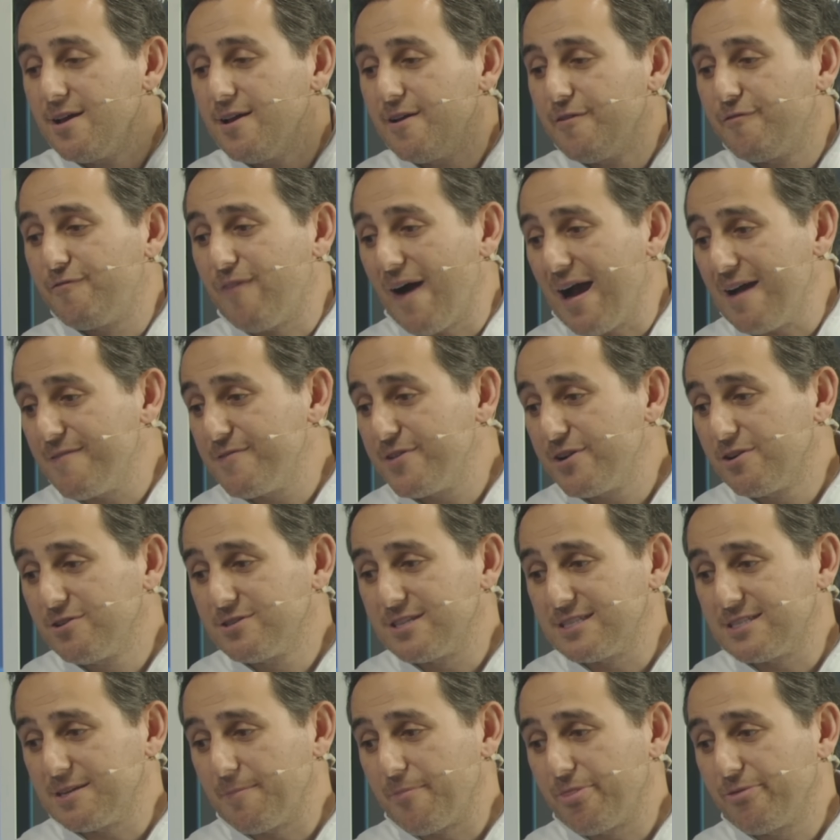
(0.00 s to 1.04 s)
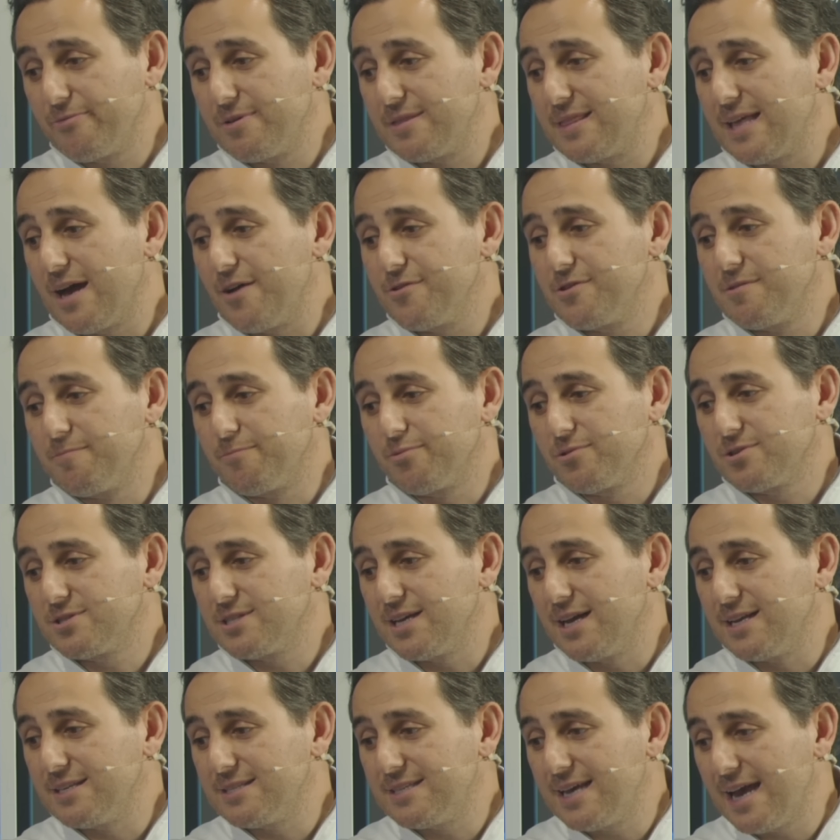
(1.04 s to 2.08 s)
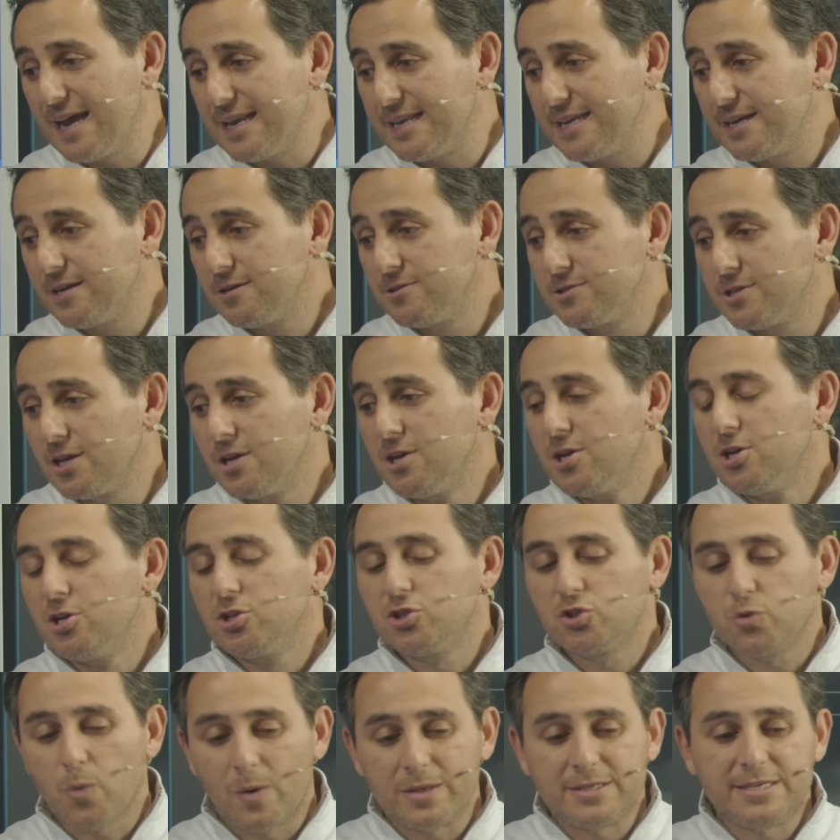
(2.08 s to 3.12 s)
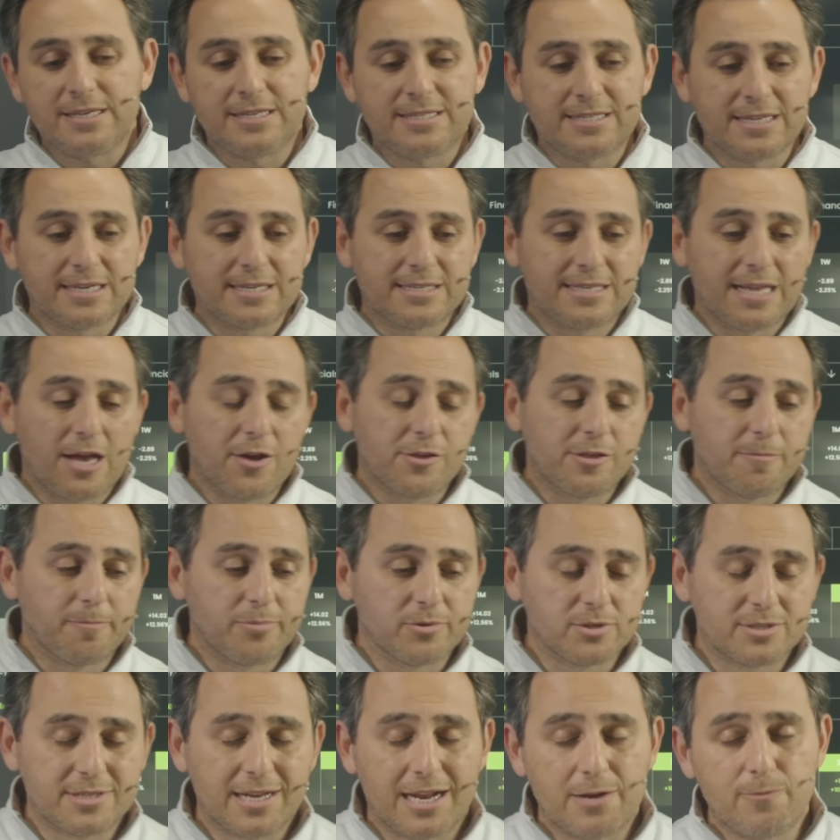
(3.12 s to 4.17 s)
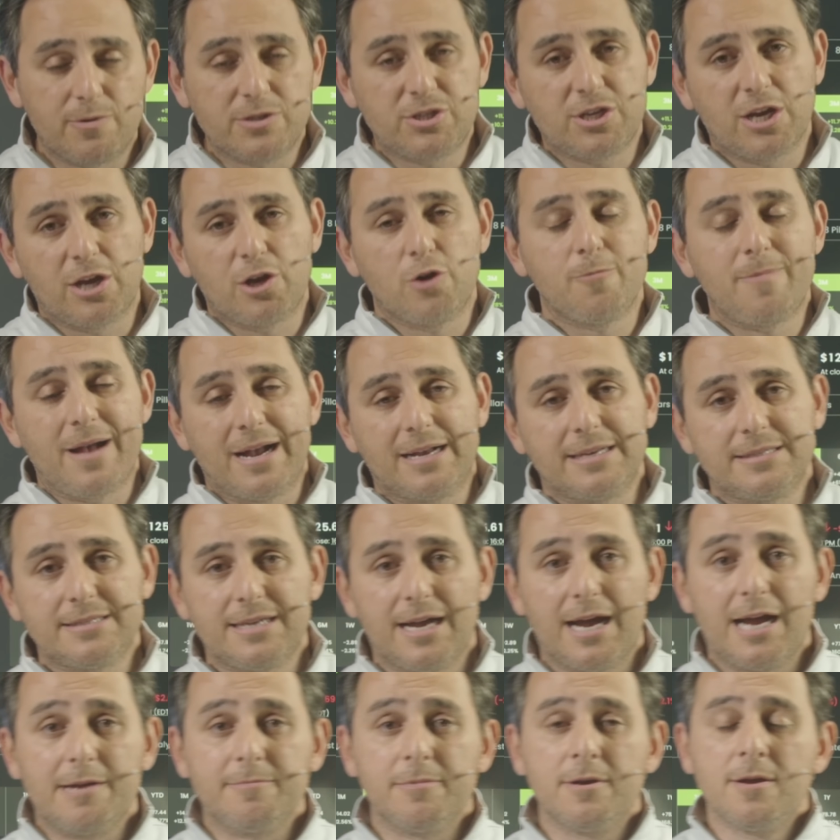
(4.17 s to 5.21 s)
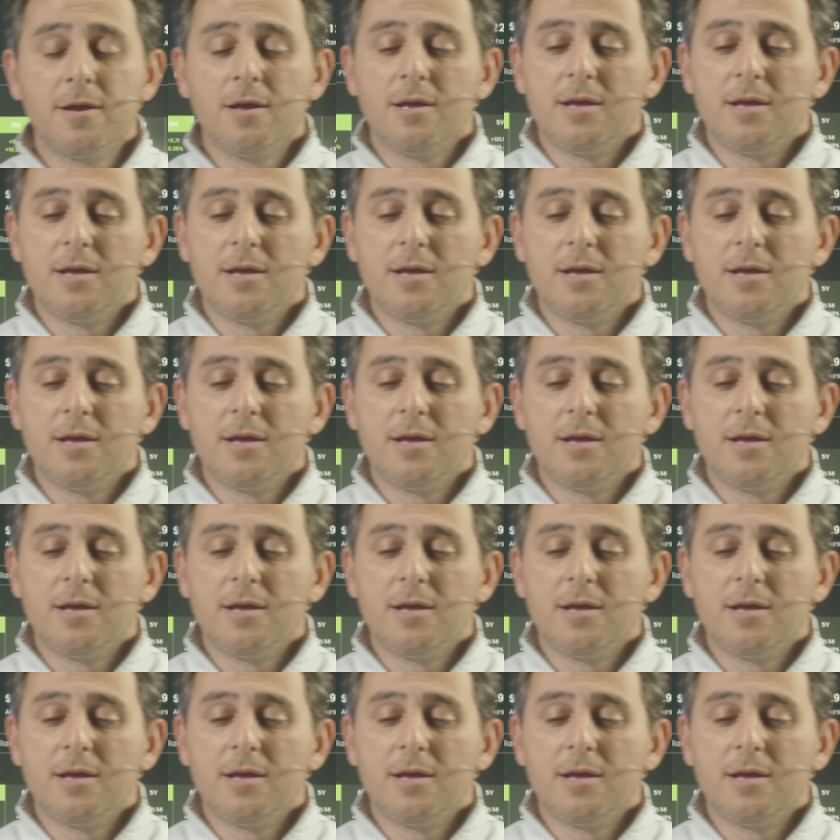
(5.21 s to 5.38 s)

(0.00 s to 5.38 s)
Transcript: 5 years, it's up 3,000%. 10 years, 26,000%. I wish I could go back in time.